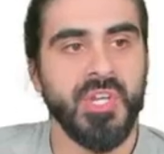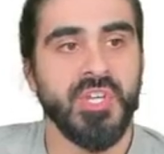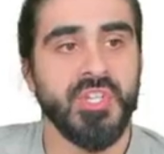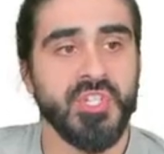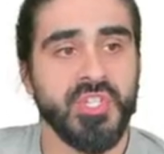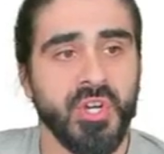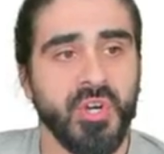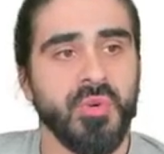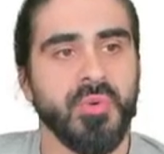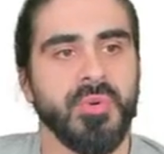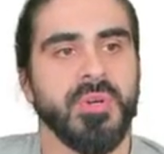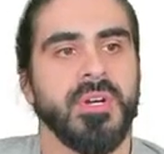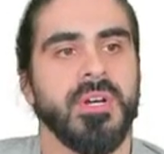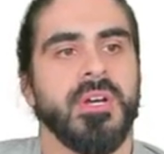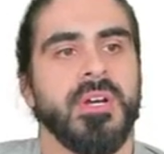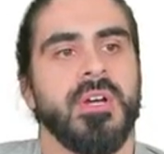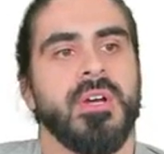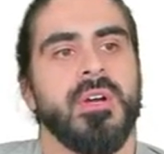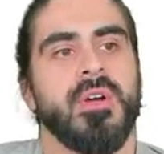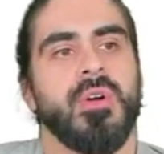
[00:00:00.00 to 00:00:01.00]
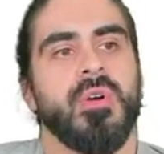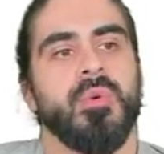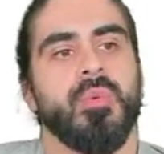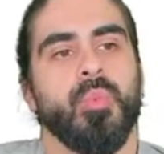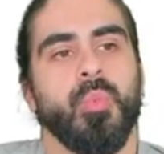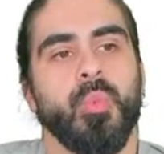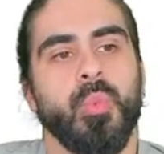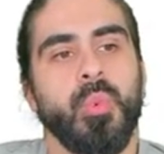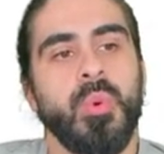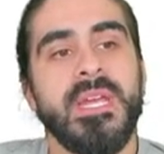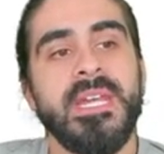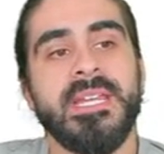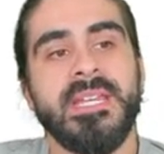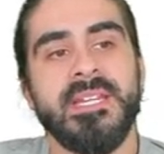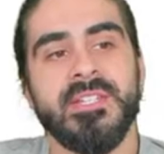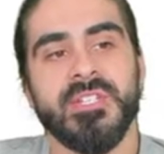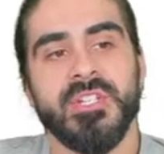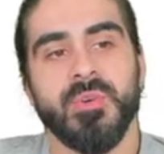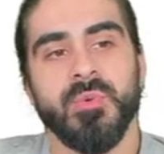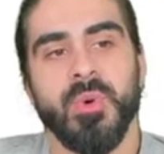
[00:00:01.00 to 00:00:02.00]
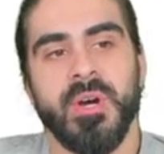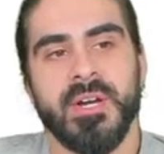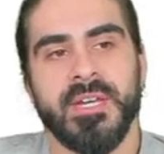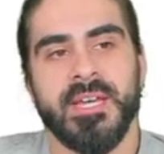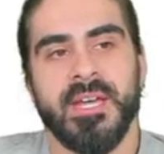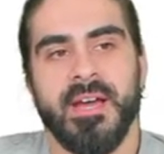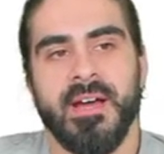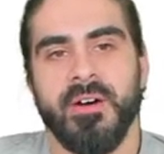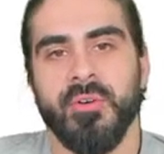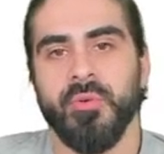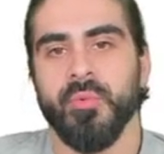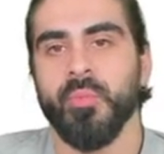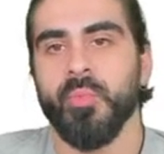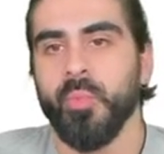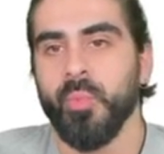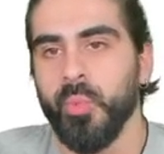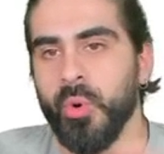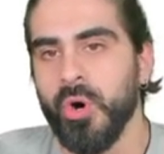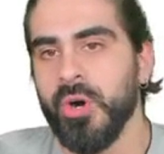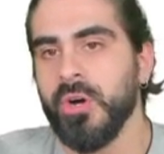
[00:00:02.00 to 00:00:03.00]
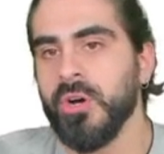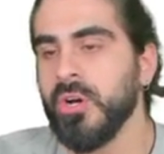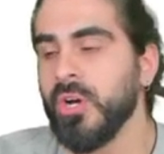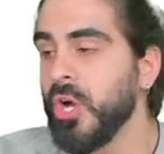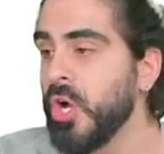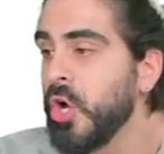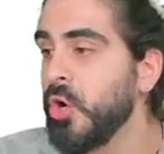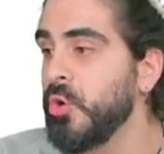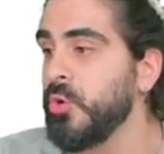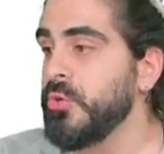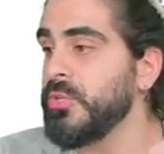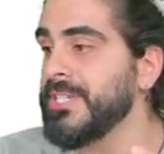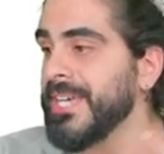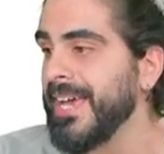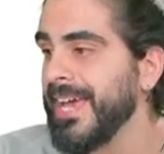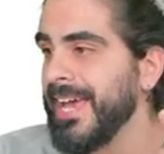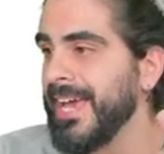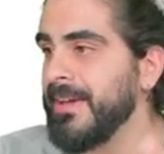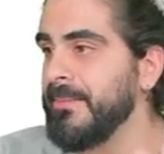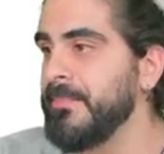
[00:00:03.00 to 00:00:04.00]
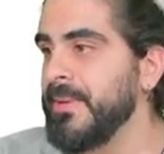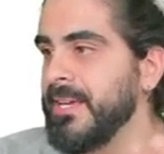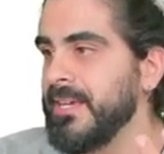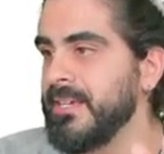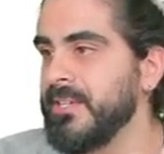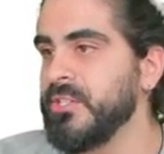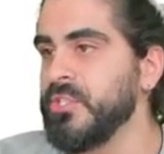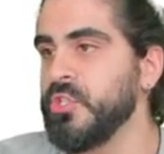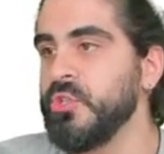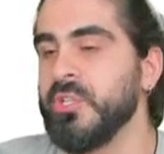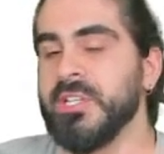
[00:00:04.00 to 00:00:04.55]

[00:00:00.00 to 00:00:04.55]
So we need to work out what O to M is.